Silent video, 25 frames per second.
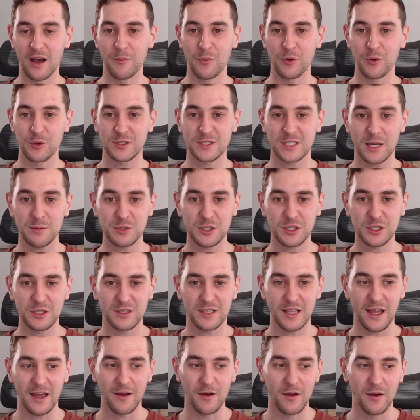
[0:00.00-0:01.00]
perception
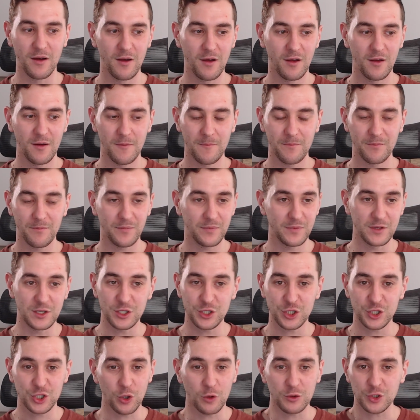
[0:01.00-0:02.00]
that
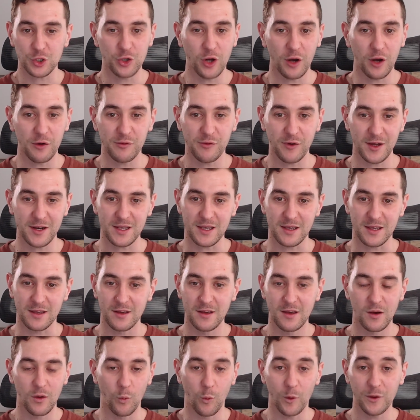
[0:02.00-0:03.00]
these shows are not funny
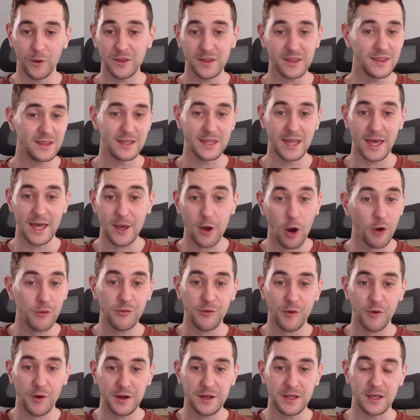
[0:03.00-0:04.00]
when they are
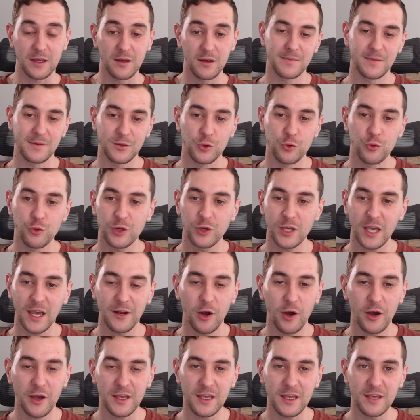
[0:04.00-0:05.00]
funny you
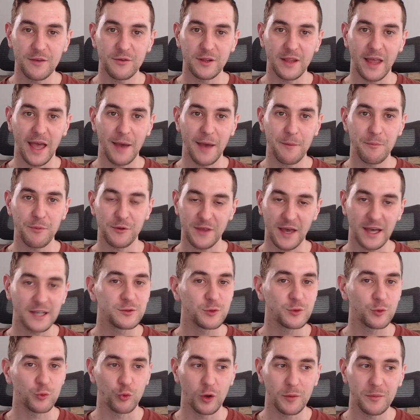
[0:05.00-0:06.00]
cannot even
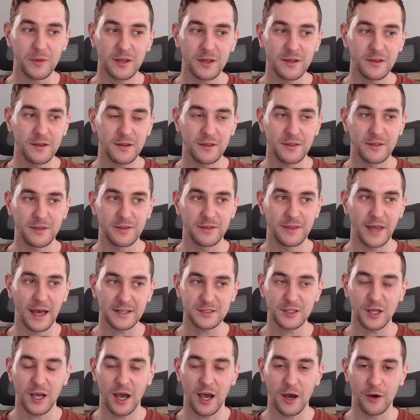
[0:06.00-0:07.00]
empathize with women
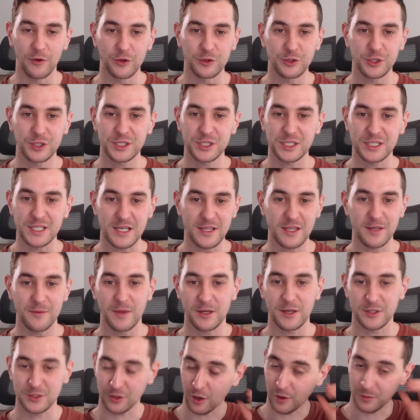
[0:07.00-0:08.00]
that's how you just see them
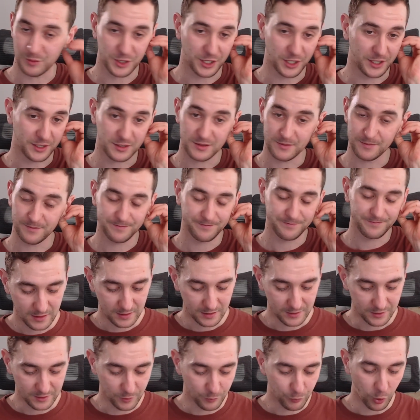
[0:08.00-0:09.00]
as objects
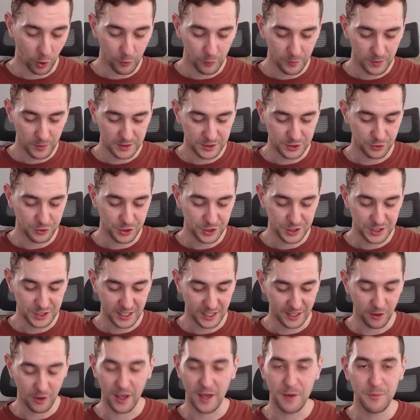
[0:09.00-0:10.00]
the problem is you just
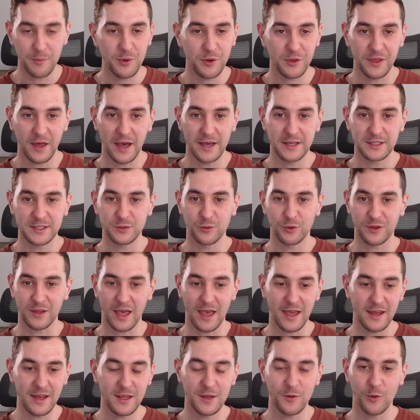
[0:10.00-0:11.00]
cannot empathize with
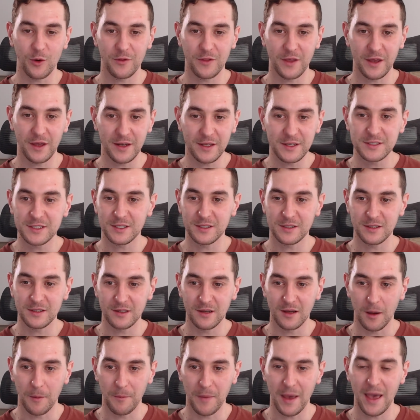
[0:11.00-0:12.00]
anyone that isn't
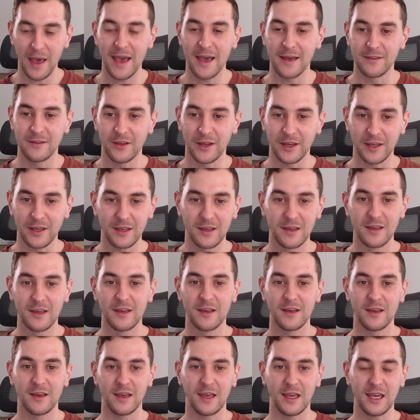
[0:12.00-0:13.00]
a man like
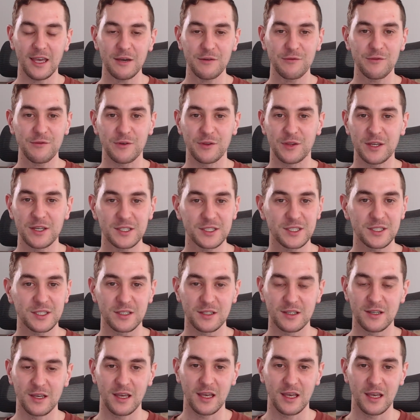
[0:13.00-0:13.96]
if this